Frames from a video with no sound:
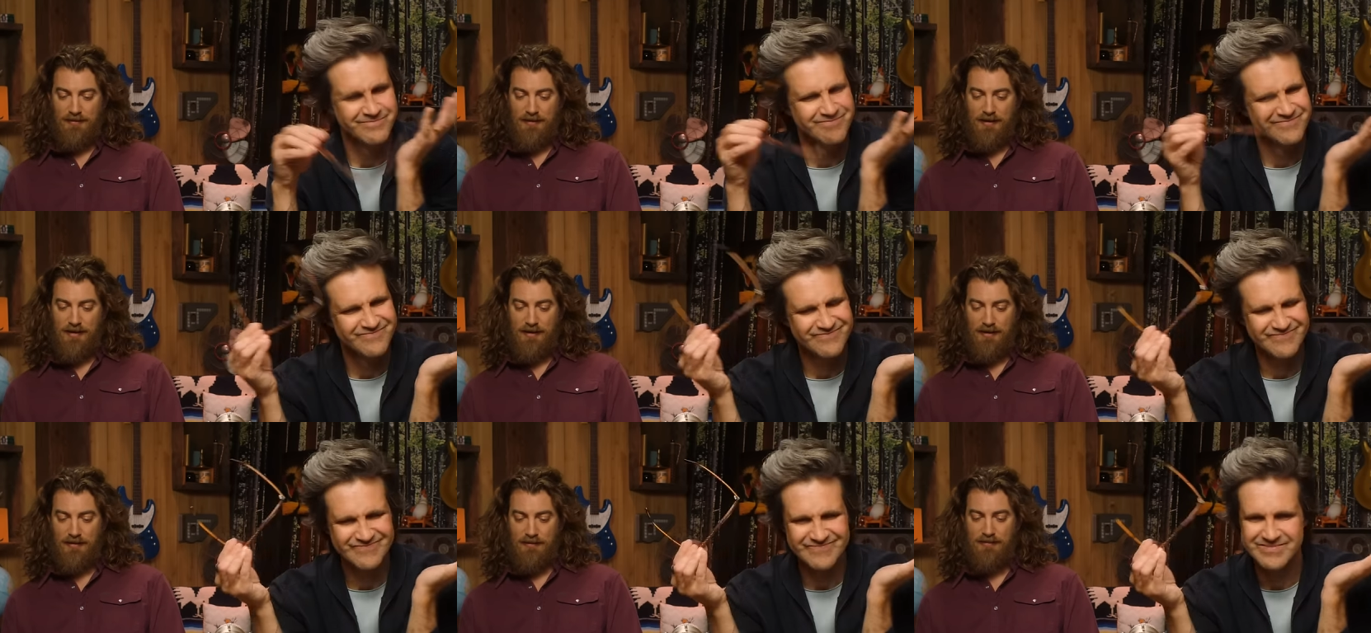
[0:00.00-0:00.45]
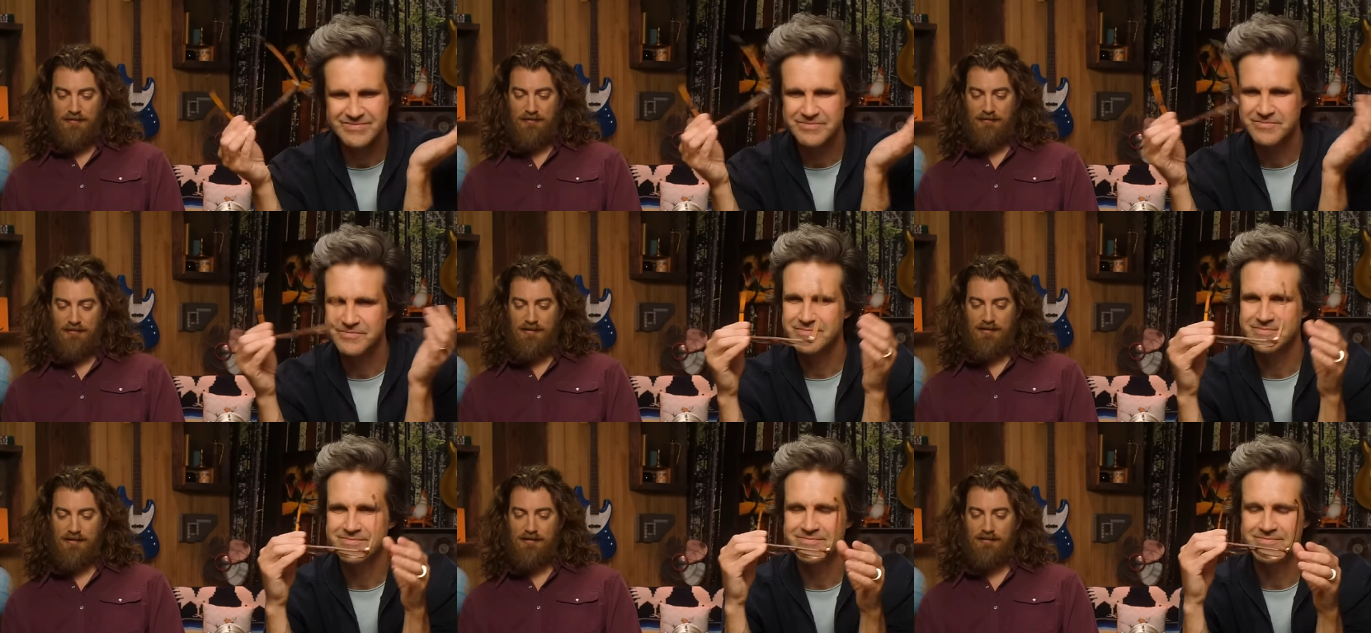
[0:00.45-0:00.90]
Speaker 1: Yeah,
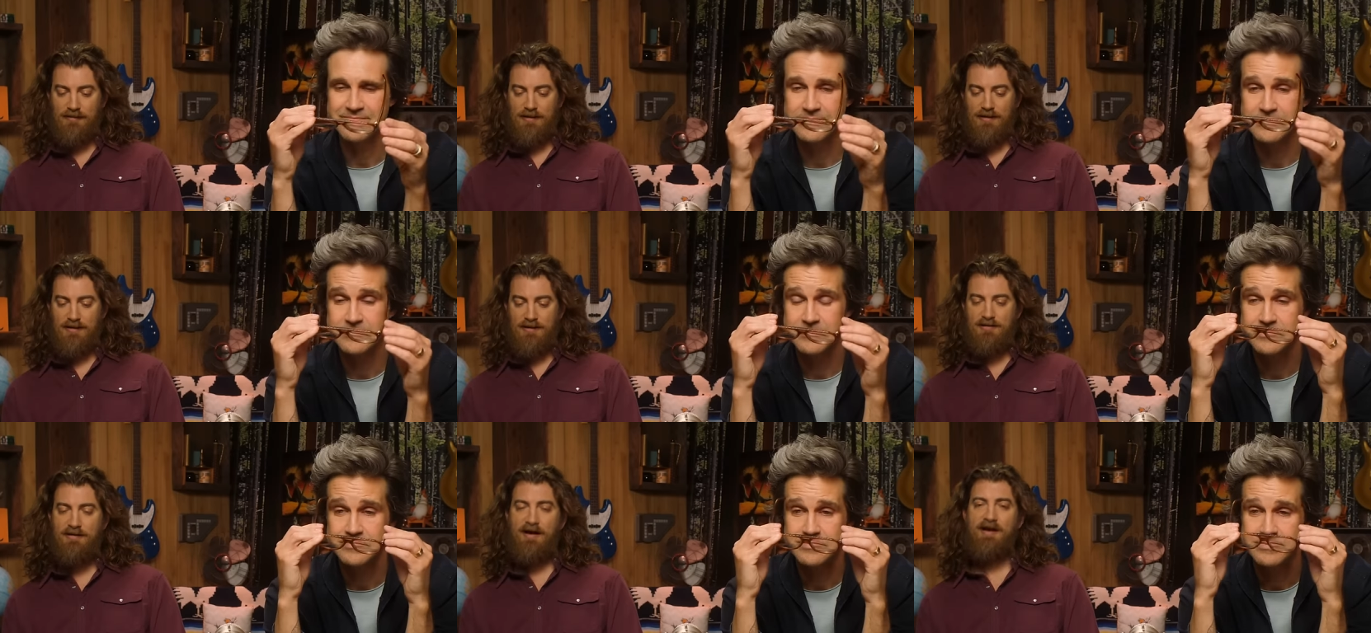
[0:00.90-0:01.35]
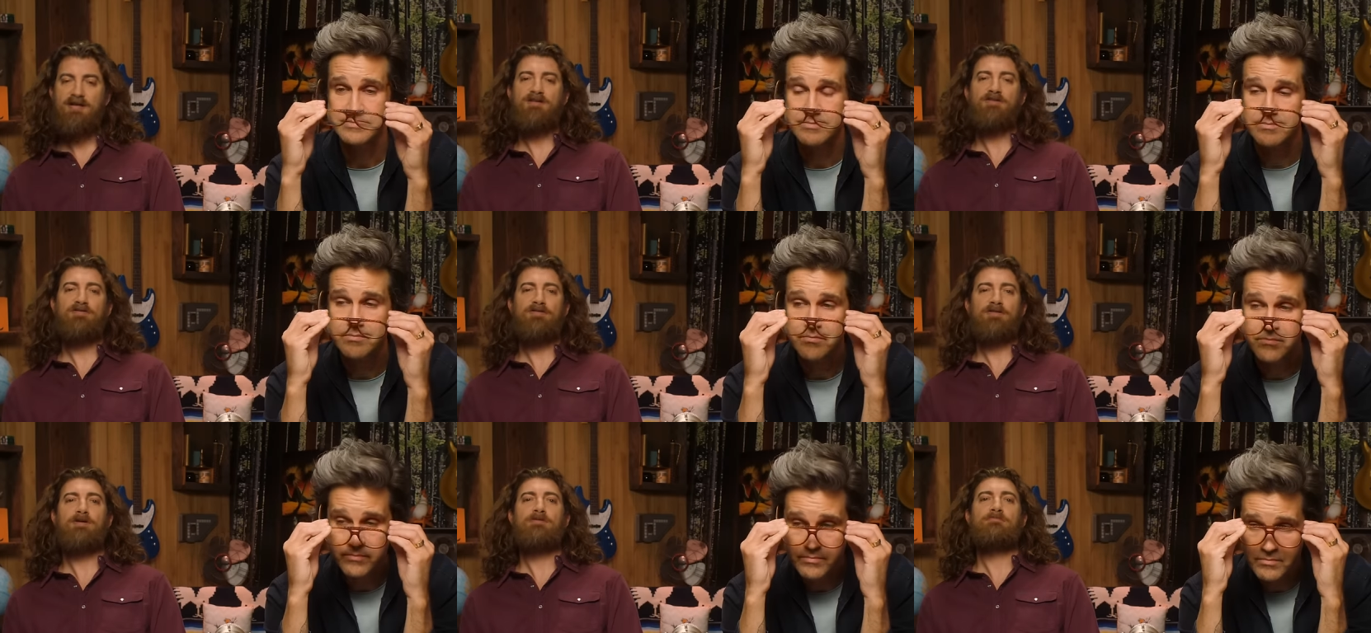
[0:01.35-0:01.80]
you, you know what? You
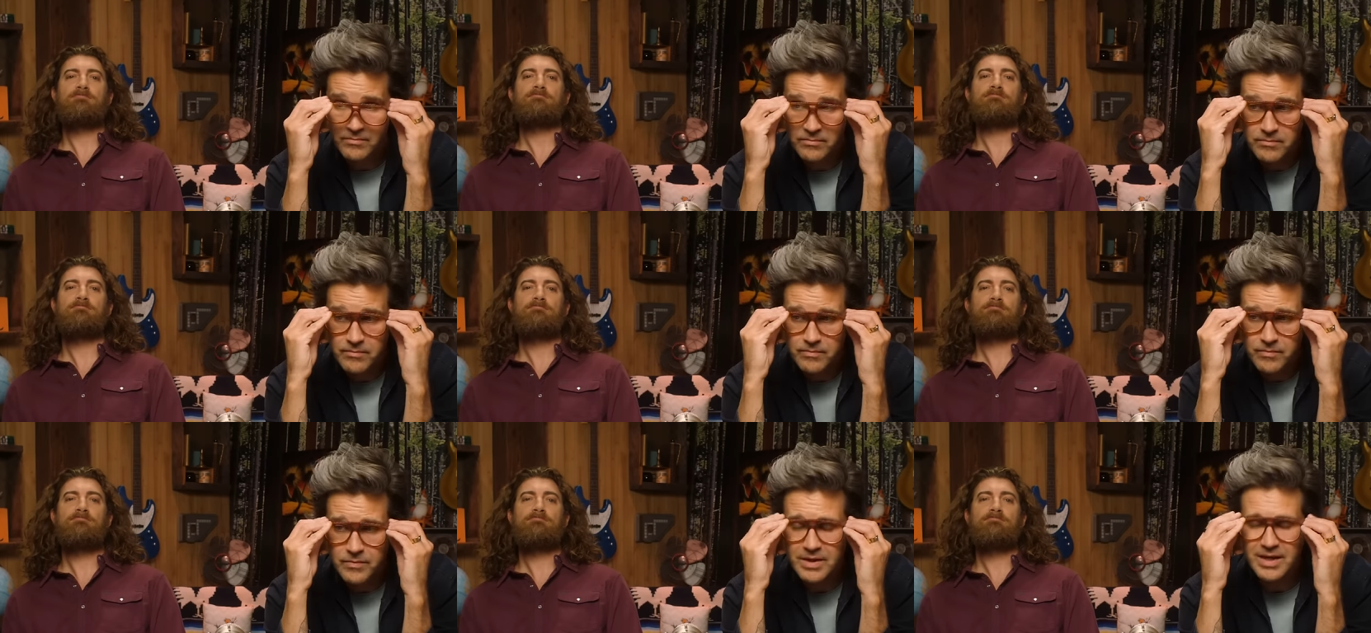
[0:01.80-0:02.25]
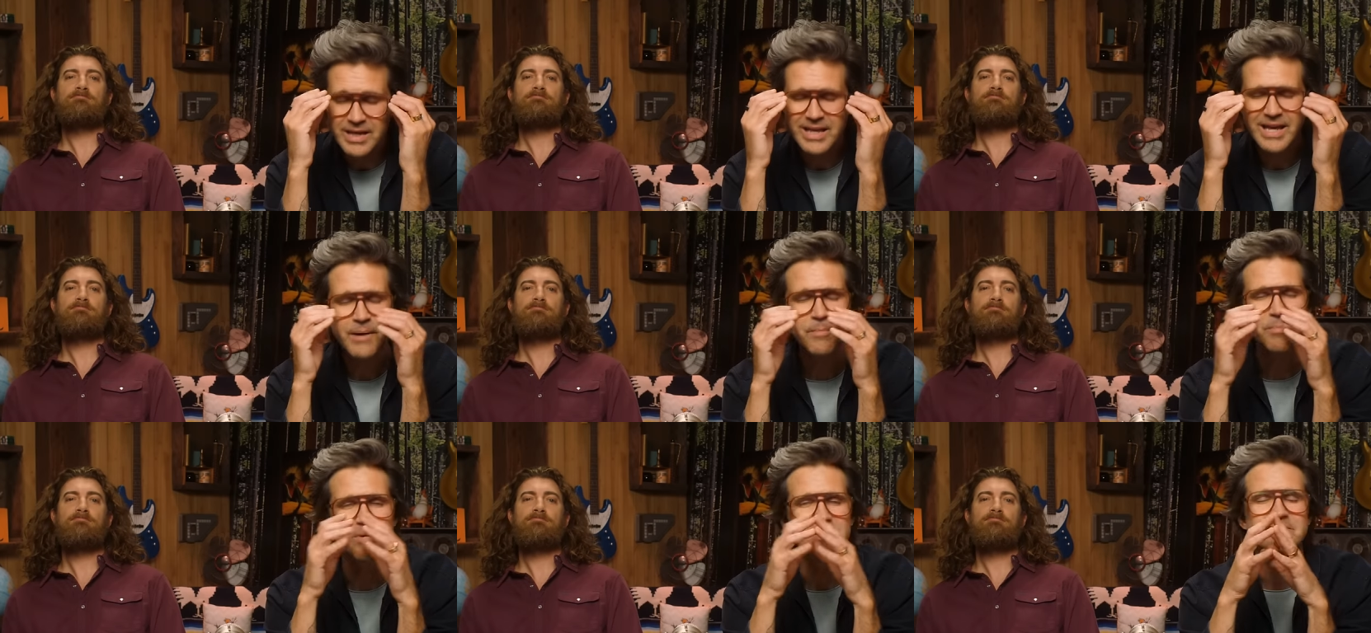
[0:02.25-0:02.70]
had your fun.
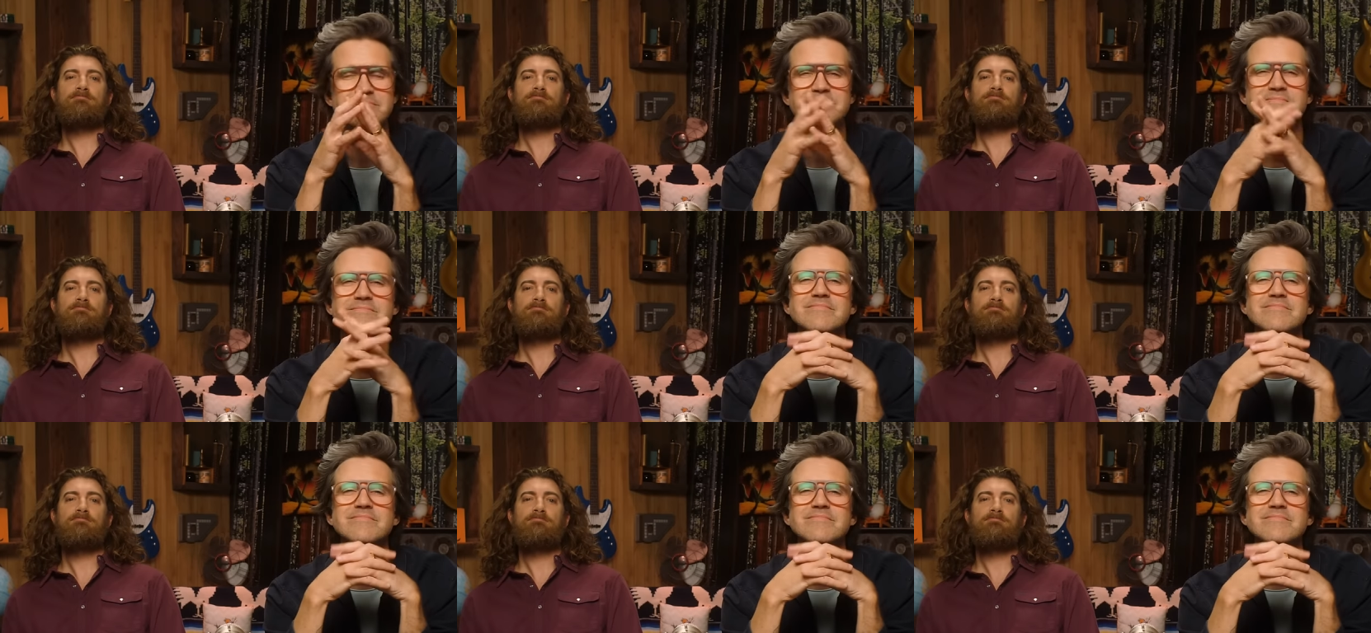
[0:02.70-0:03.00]
Yeah, but...